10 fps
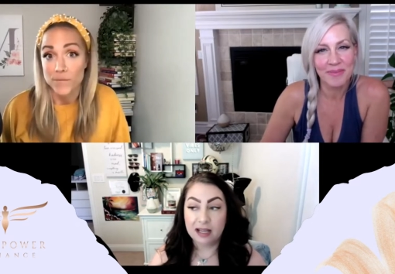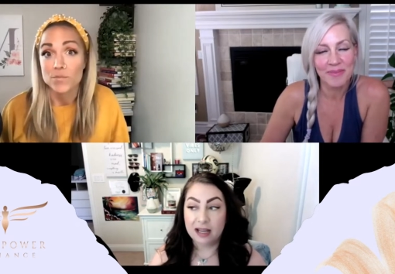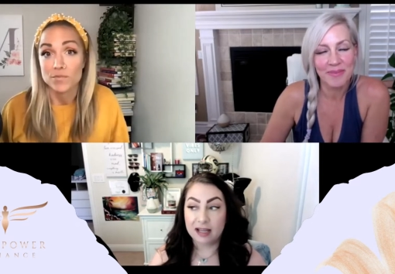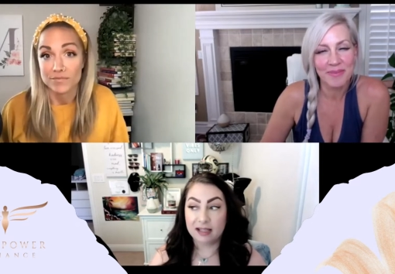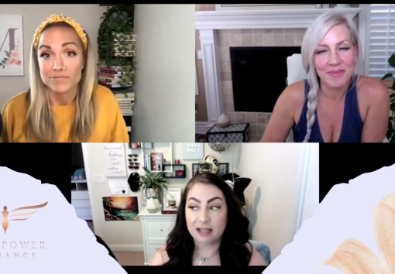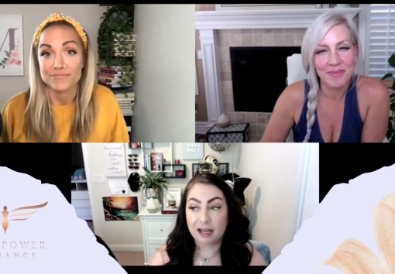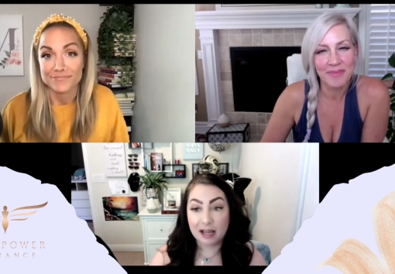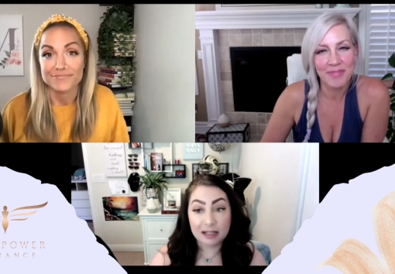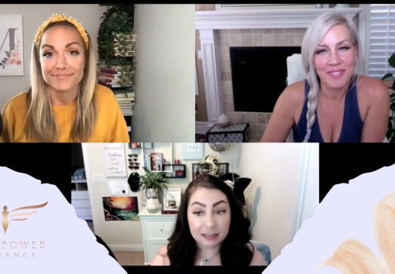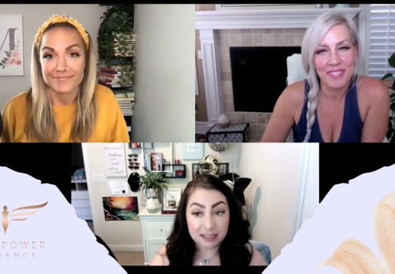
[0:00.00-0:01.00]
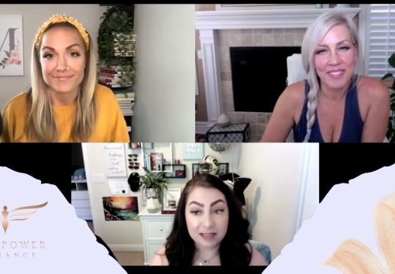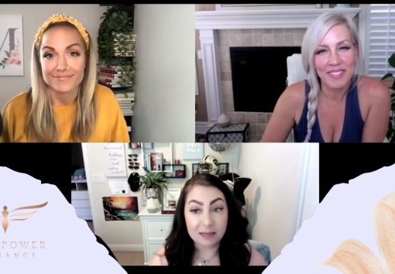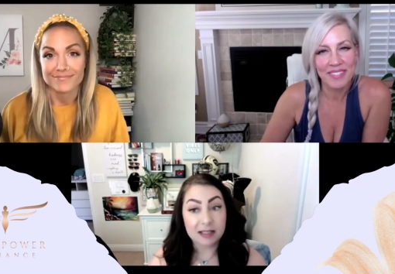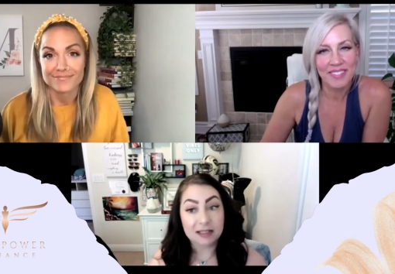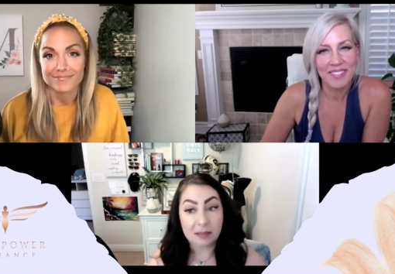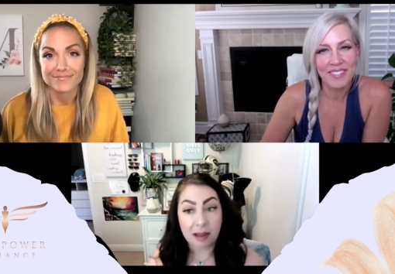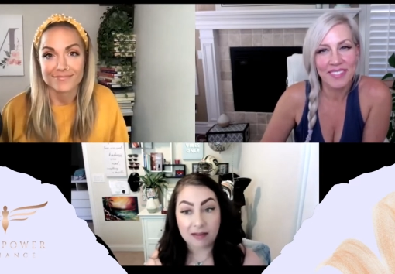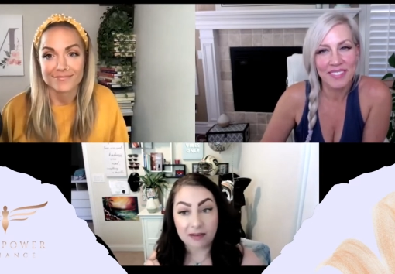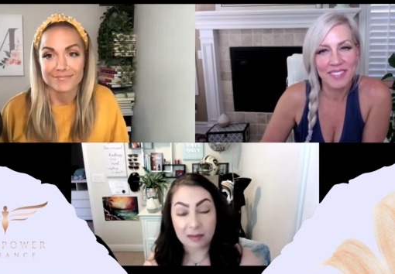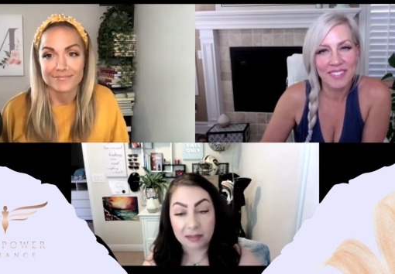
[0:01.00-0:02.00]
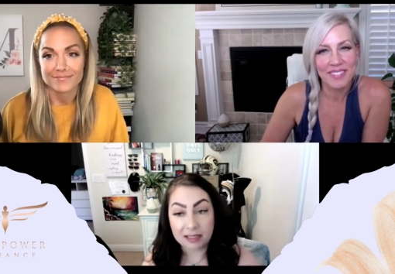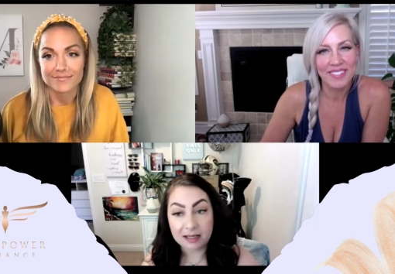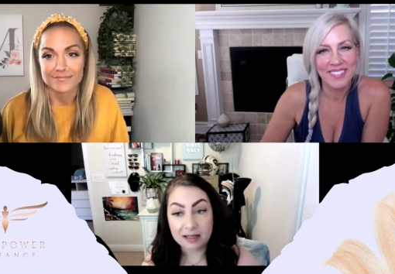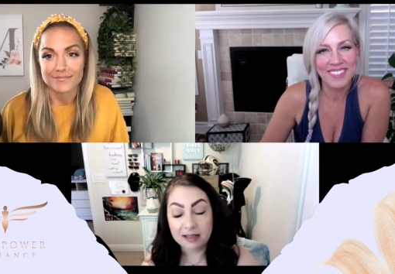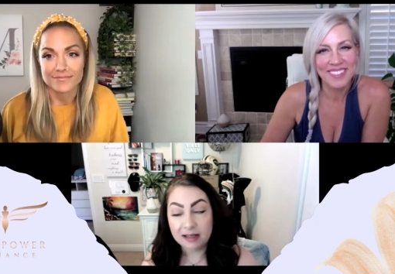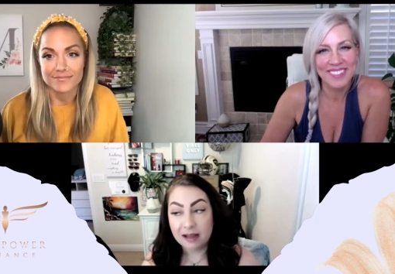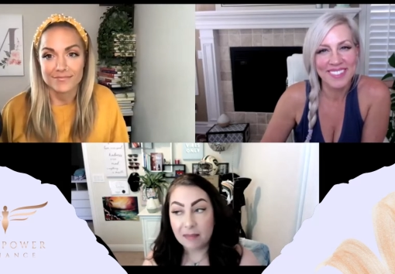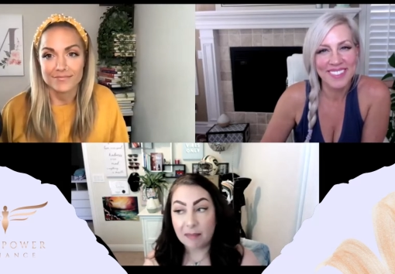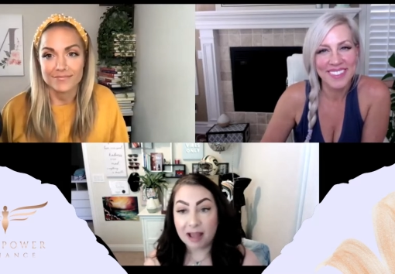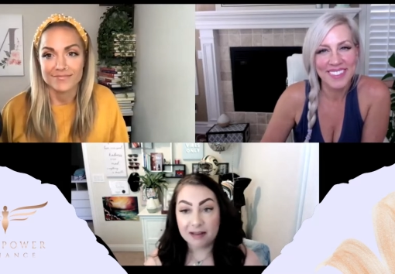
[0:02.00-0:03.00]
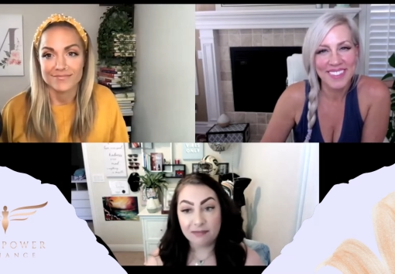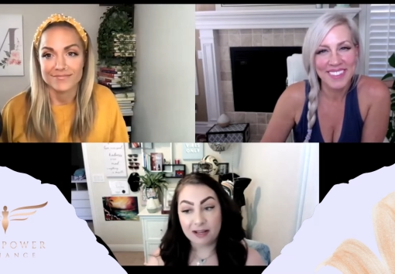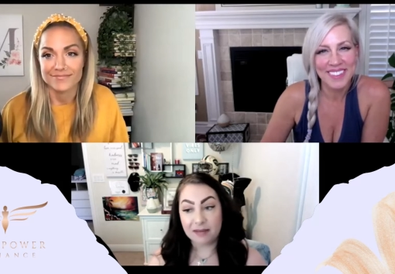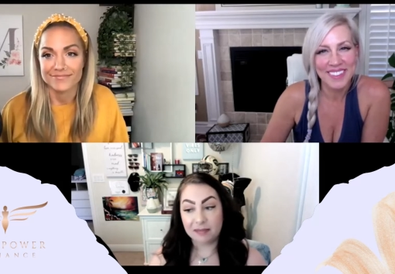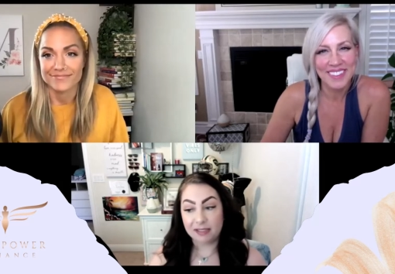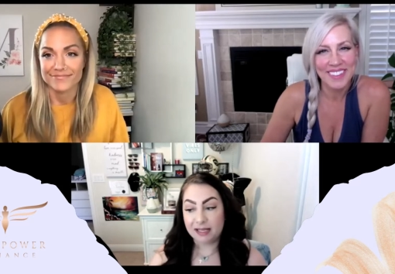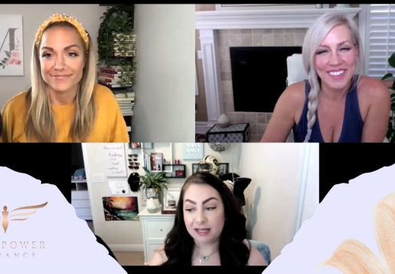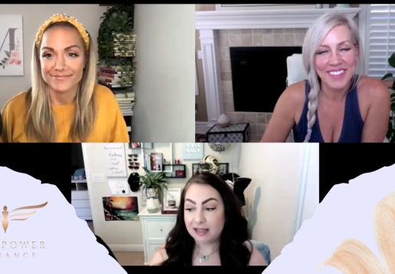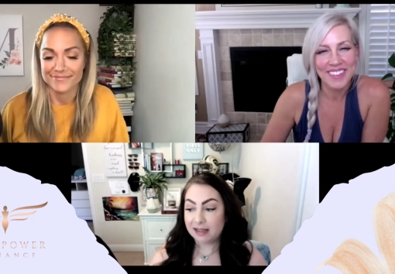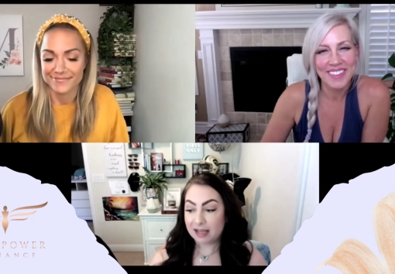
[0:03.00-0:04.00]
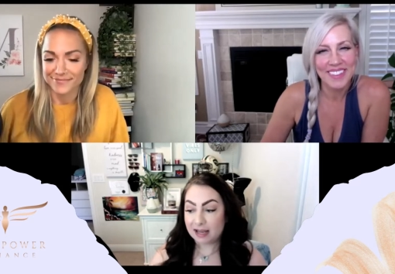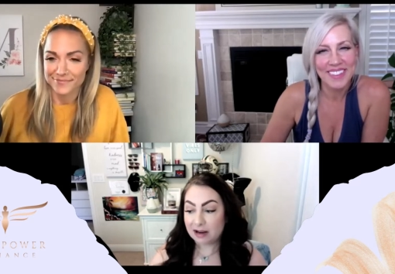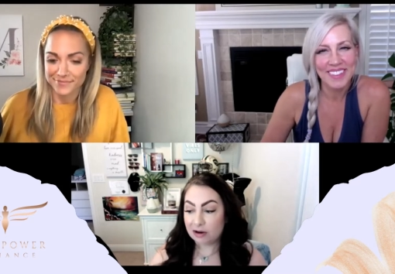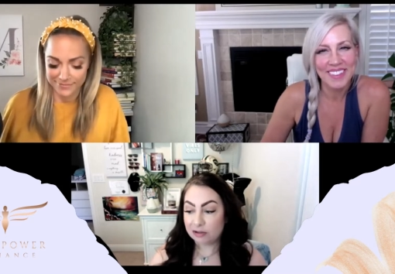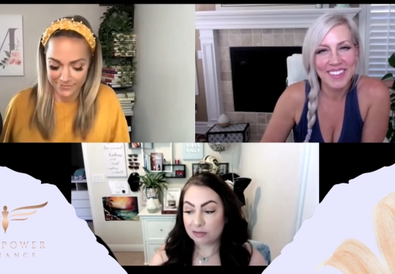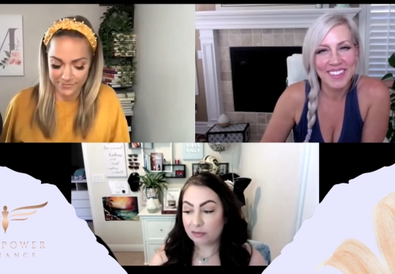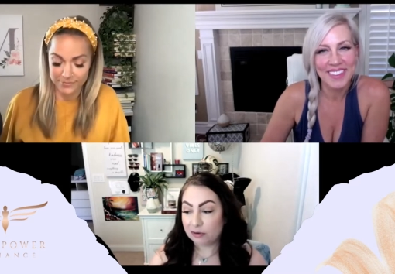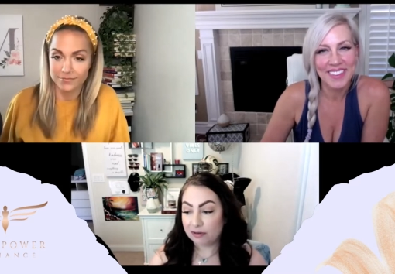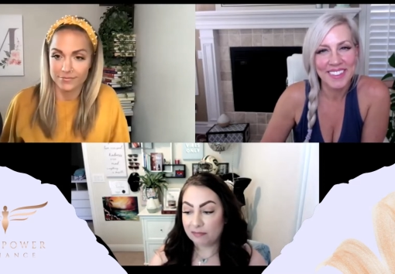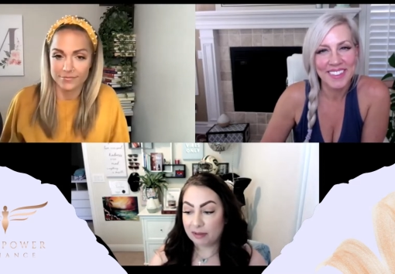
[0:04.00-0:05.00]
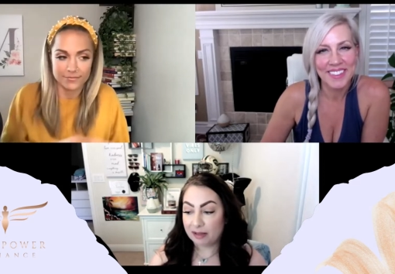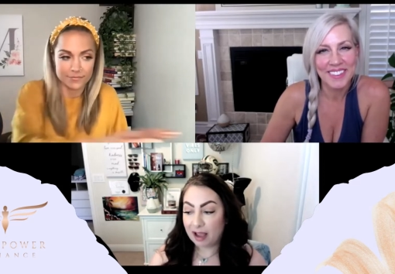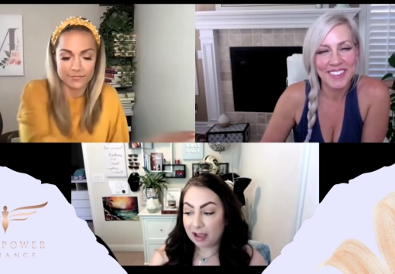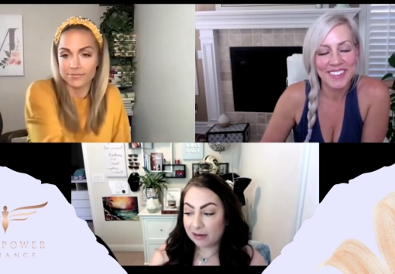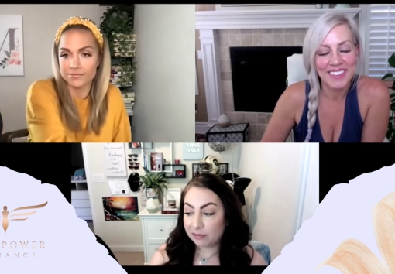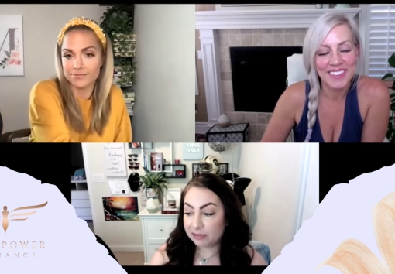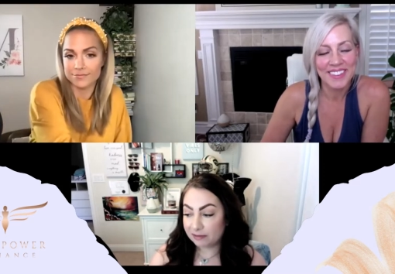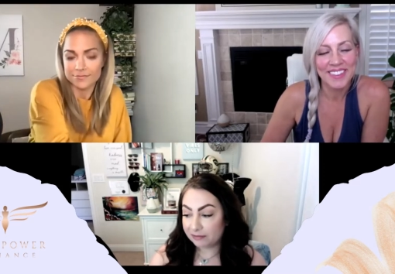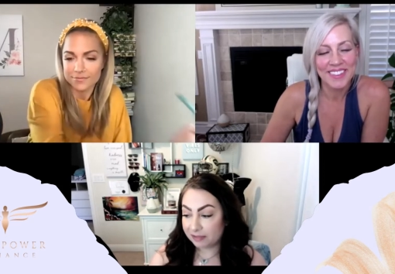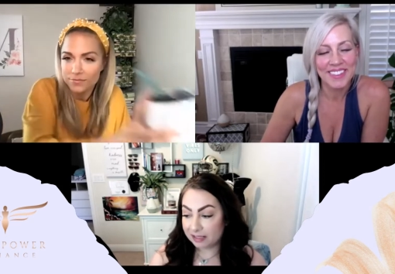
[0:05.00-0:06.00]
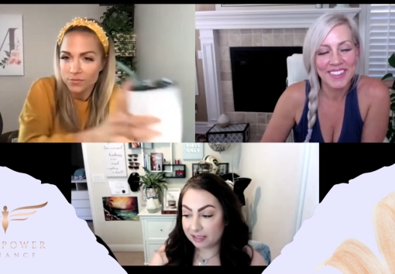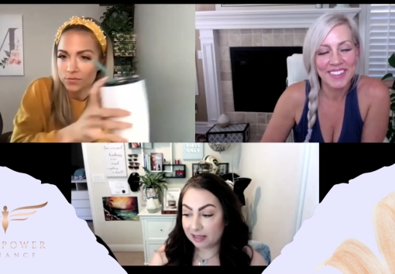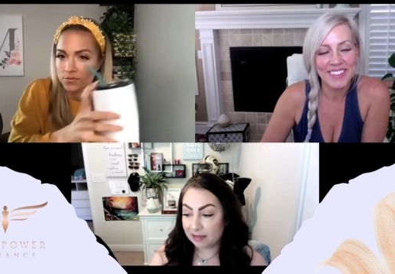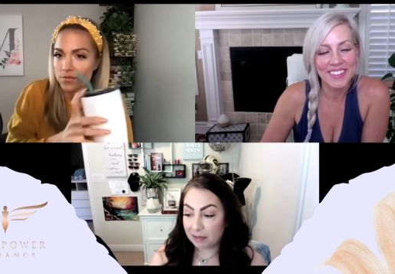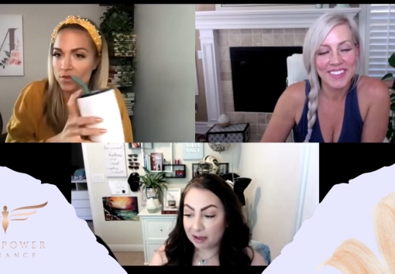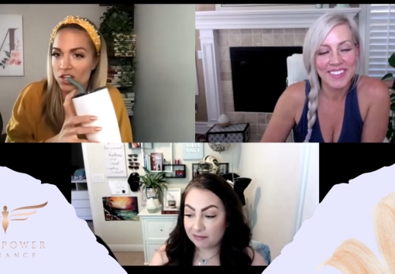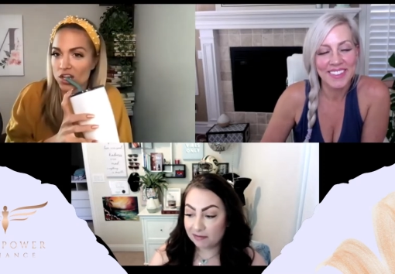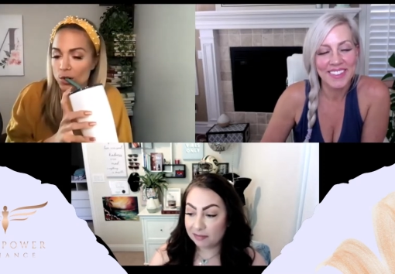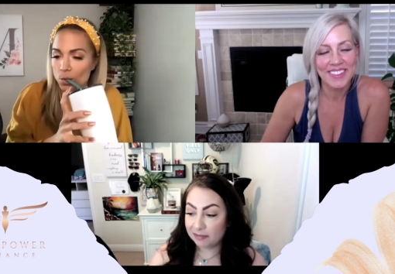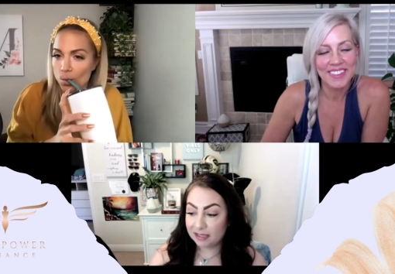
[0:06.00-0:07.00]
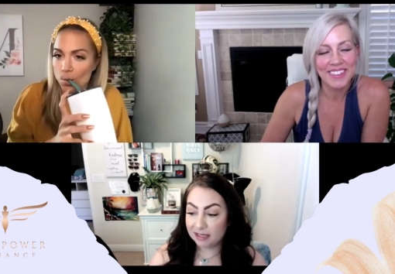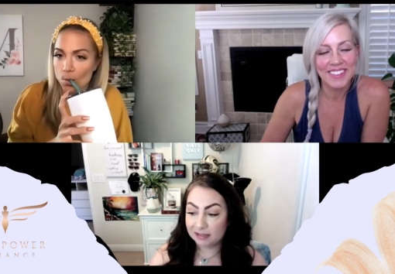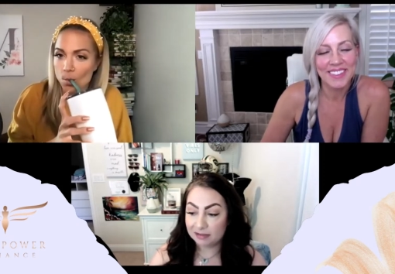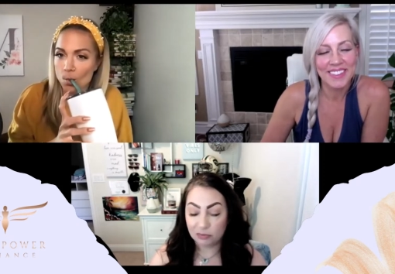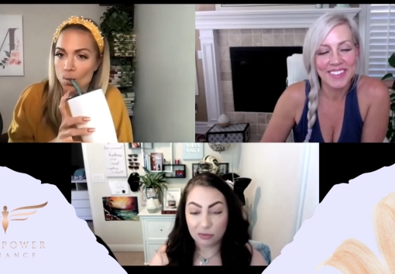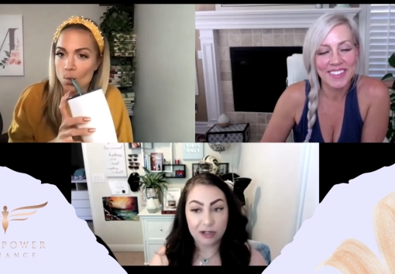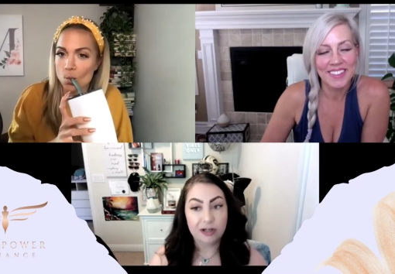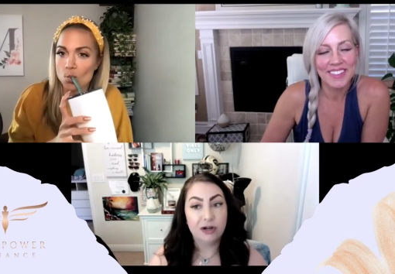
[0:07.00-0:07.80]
Speaker 1: And that kind of leads me into my family. My family, they are supportive, but I will definitely say that my family is, we're